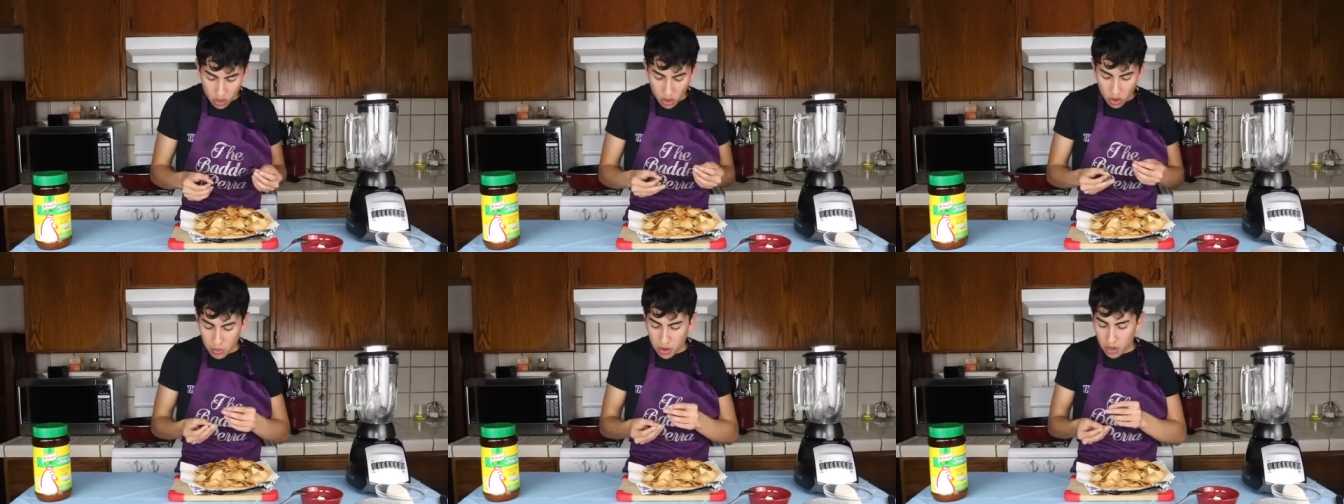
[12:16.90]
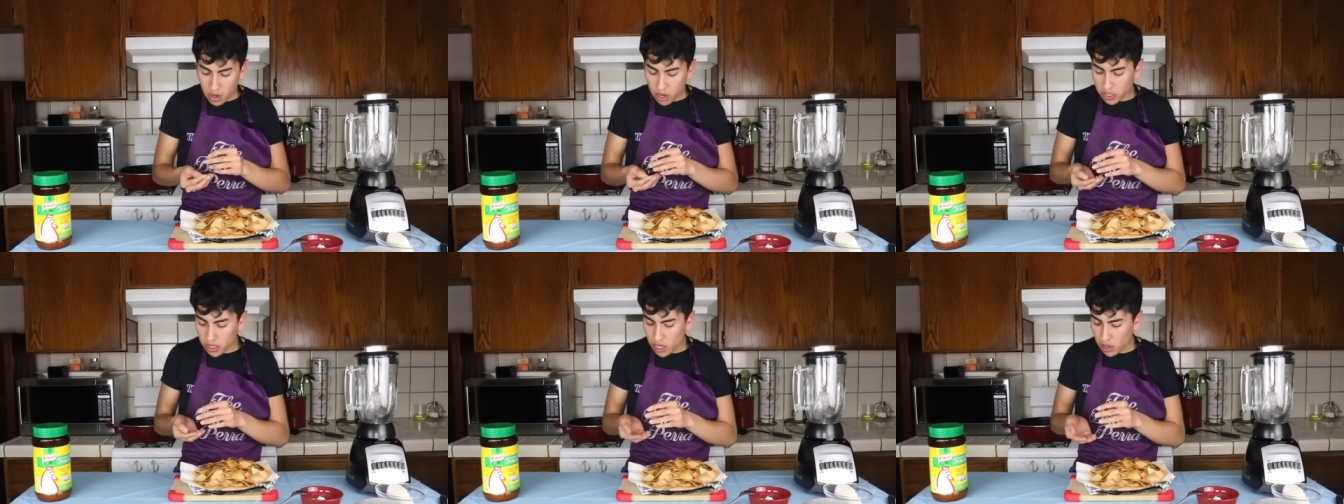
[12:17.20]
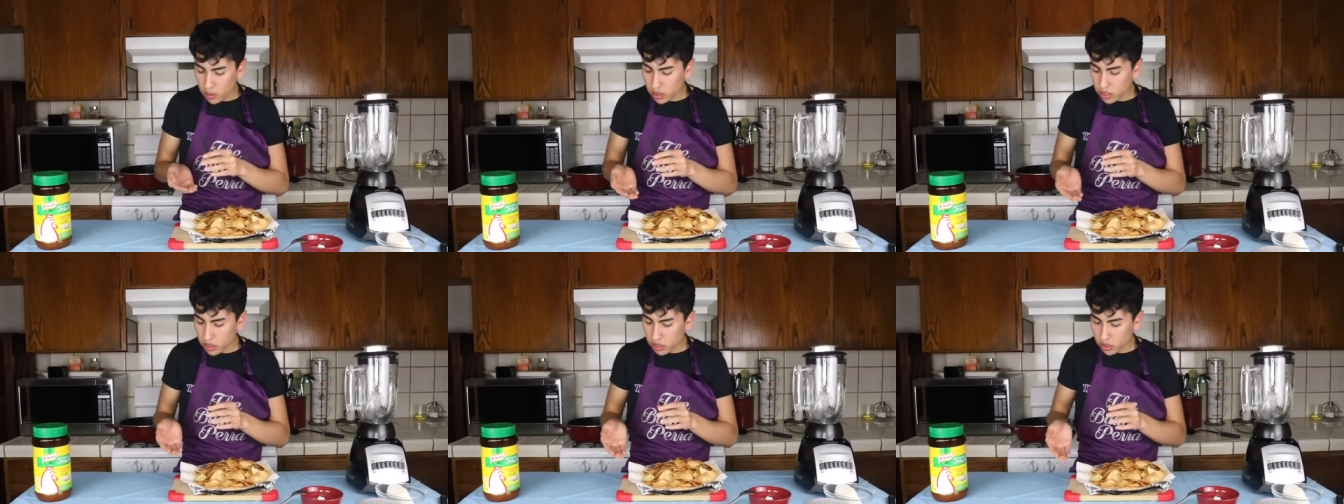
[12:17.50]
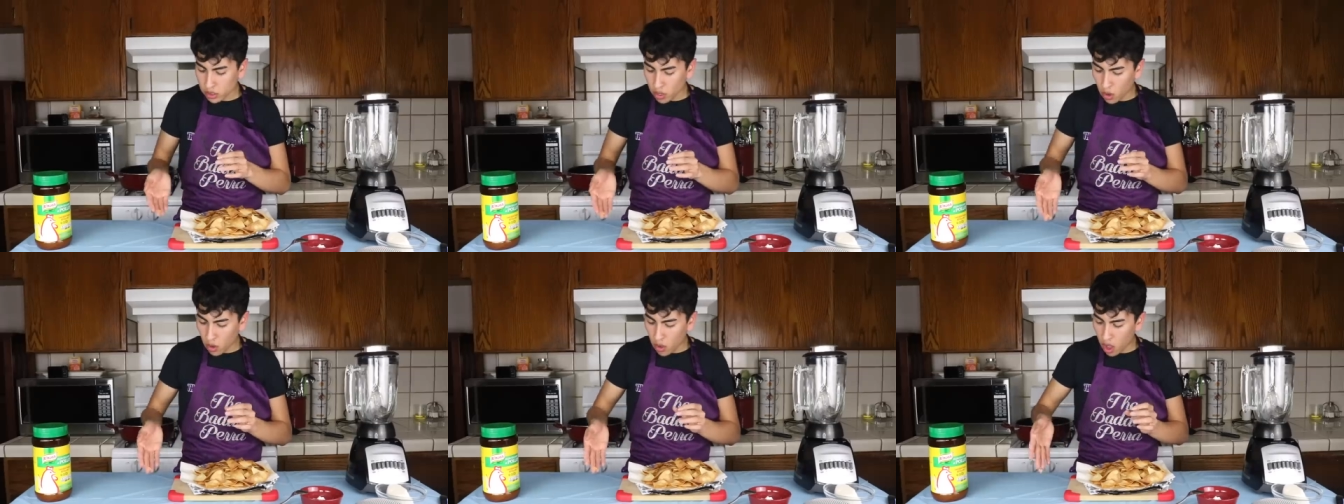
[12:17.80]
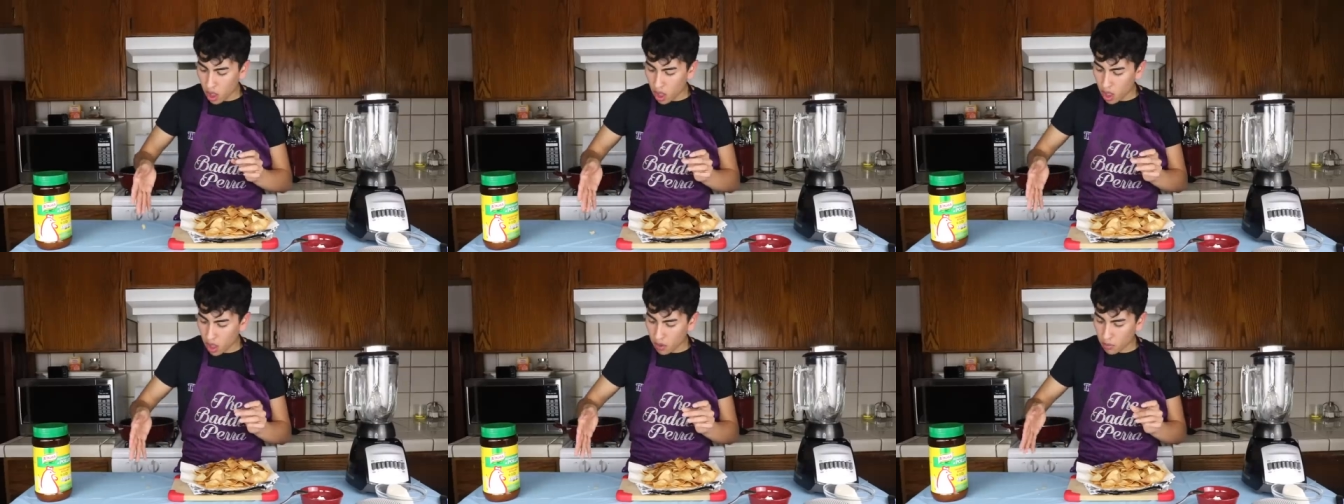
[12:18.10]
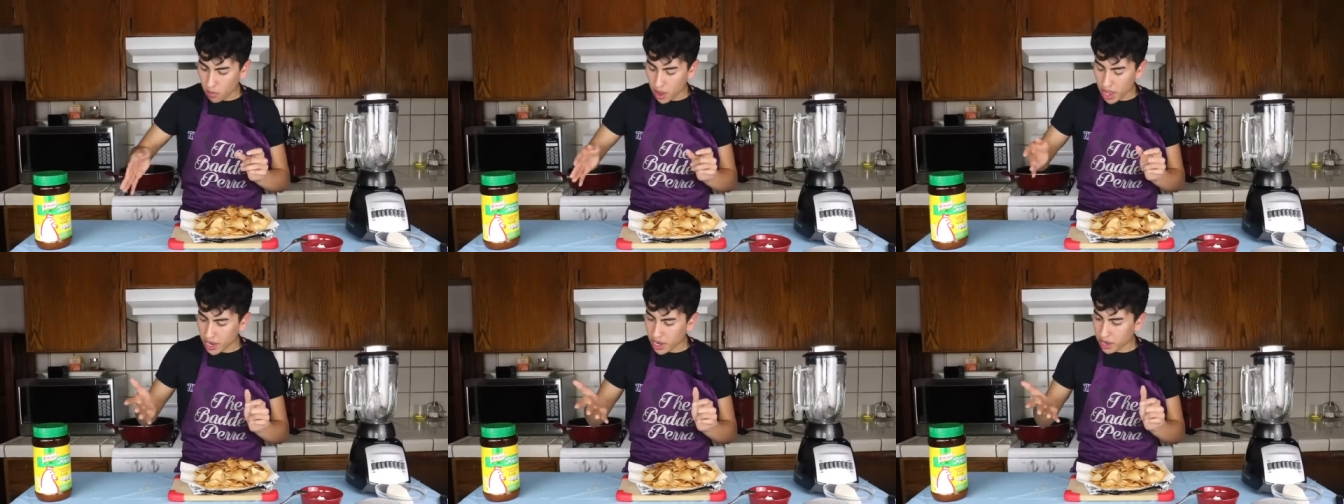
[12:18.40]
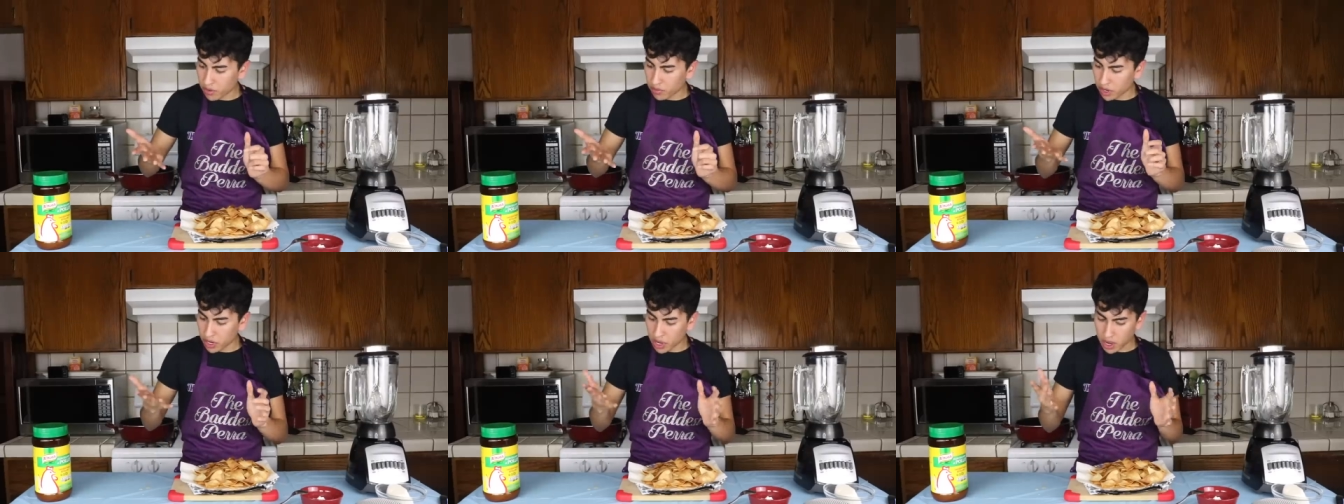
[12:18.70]
Oh my god, that was so hot. Why did
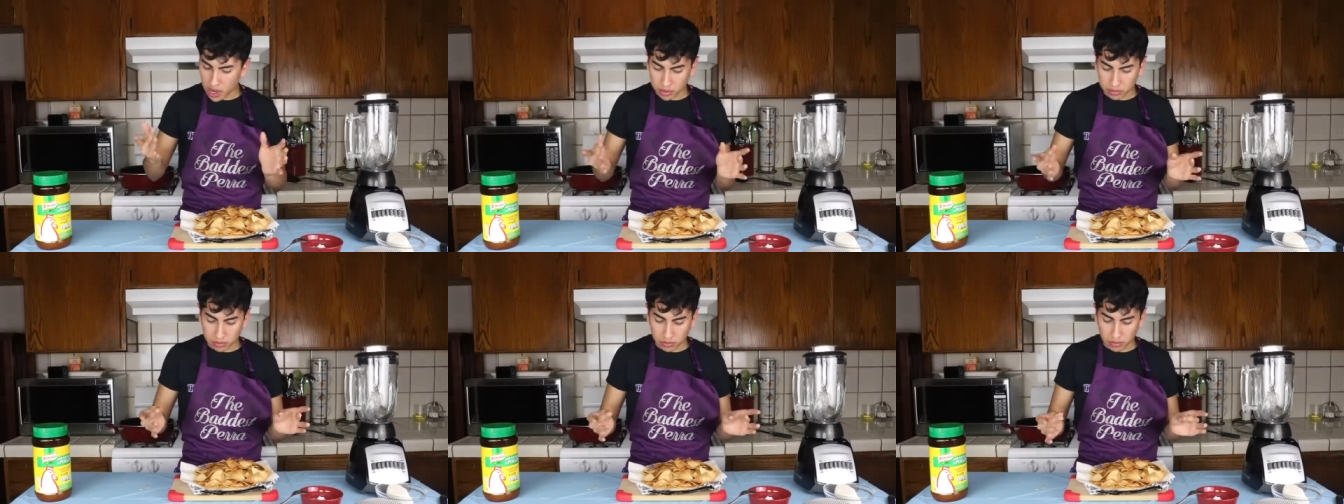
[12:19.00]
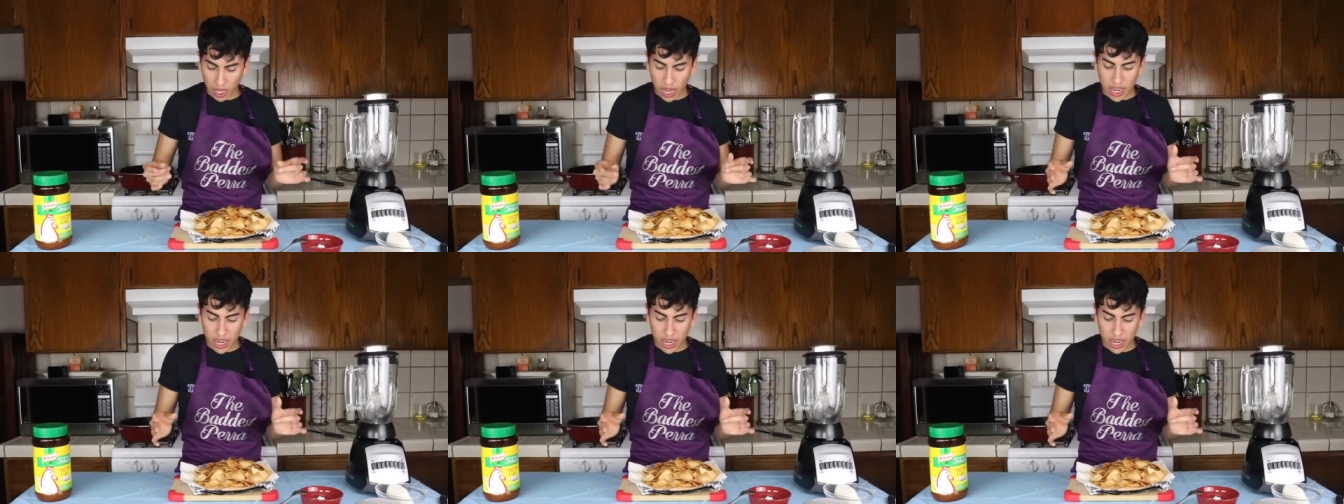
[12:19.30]
I forget?